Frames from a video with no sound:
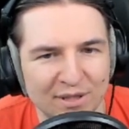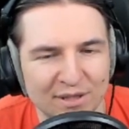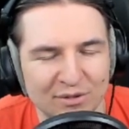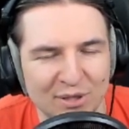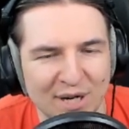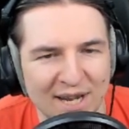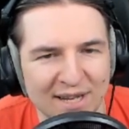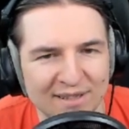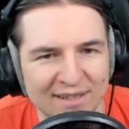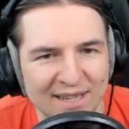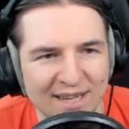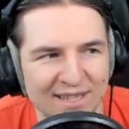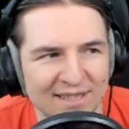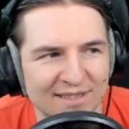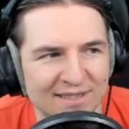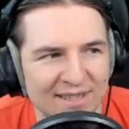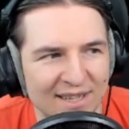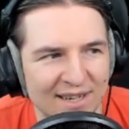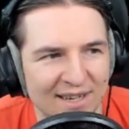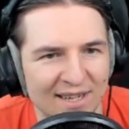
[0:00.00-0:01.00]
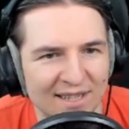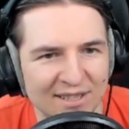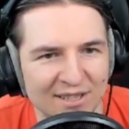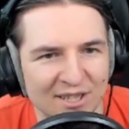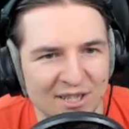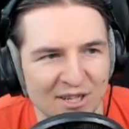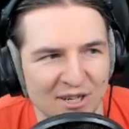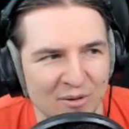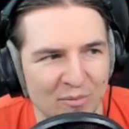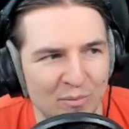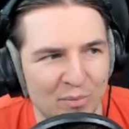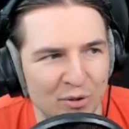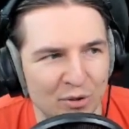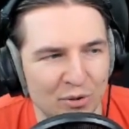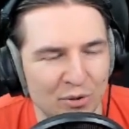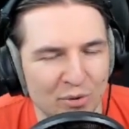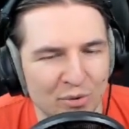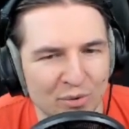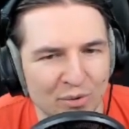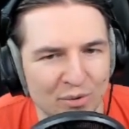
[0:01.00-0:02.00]
Red light star,
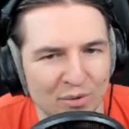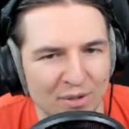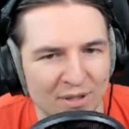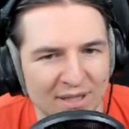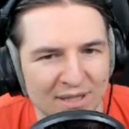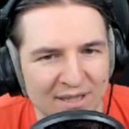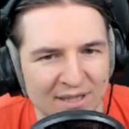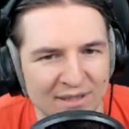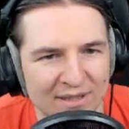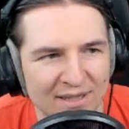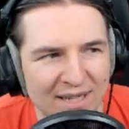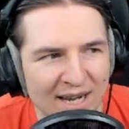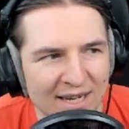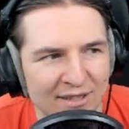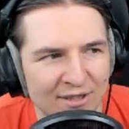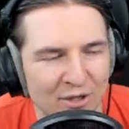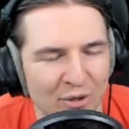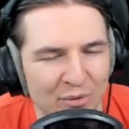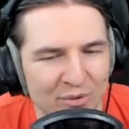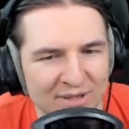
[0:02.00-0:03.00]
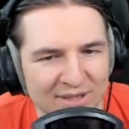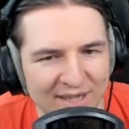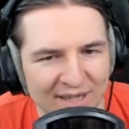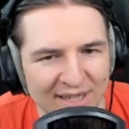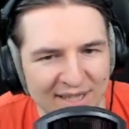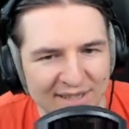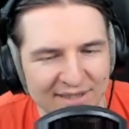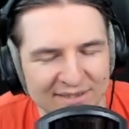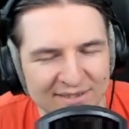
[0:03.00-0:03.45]
blue light, no star.